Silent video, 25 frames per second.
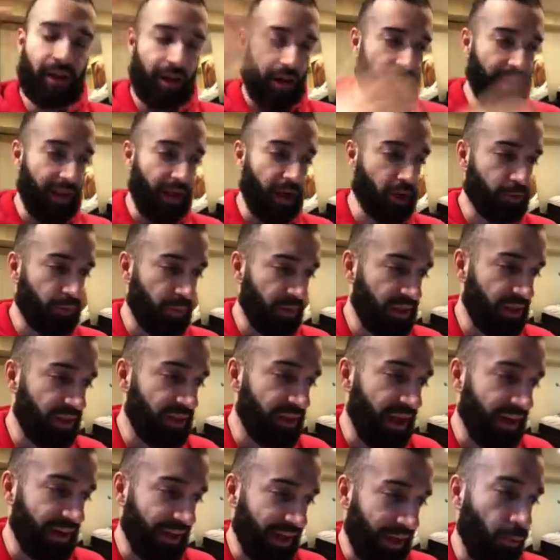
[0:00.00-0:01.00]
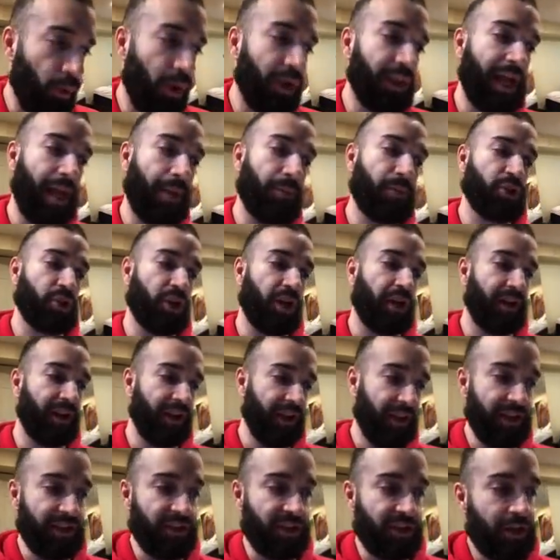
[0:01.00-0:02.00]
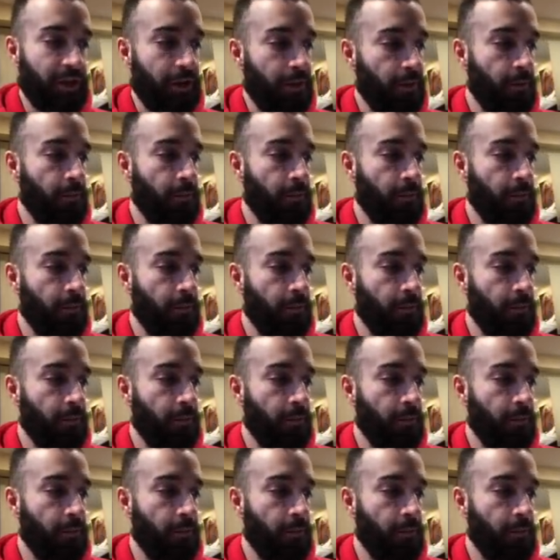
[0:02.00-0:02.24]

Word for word: I'll now explain the deck and what Lapis Dragon is.